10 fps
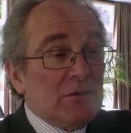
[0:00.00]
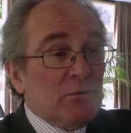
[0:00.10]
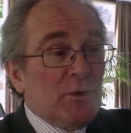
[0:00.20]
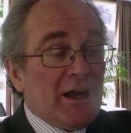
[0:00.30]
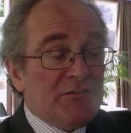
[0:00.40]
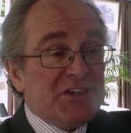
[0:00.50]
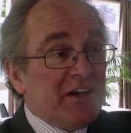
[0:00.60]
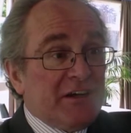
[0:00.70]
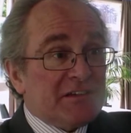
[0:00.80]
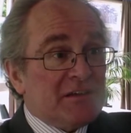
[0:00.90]
we have
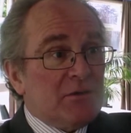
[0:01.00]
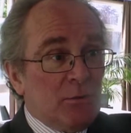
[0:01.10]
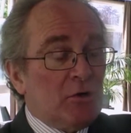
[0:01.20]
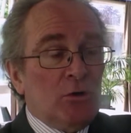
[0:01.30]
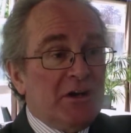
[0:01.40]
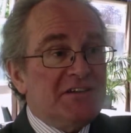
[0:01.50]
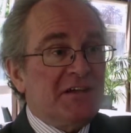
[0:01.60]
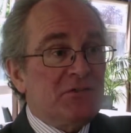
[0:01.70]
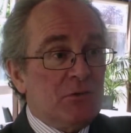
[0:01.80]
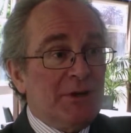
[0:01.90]
diet. We're all
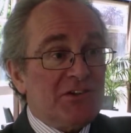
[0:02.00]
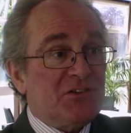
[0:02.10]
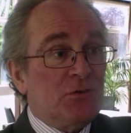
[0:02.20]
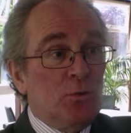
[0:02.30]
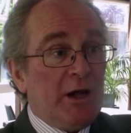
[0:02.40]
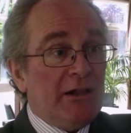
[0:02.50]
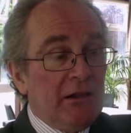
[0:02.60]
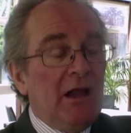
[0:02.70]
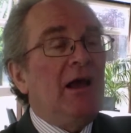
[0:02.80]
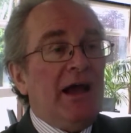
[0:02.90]
eating too much, too
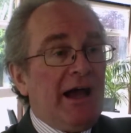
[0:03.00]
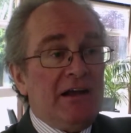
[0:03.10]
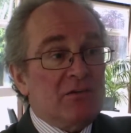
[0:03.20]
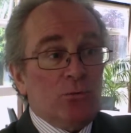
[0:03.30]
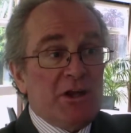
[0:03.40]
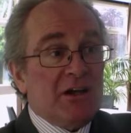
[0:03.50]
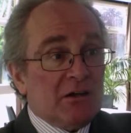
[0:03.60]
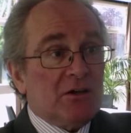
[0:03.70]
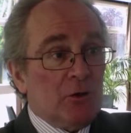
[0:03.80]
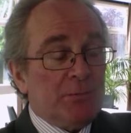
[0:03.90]
well, and we
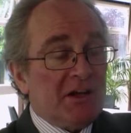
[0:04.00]
can't cope.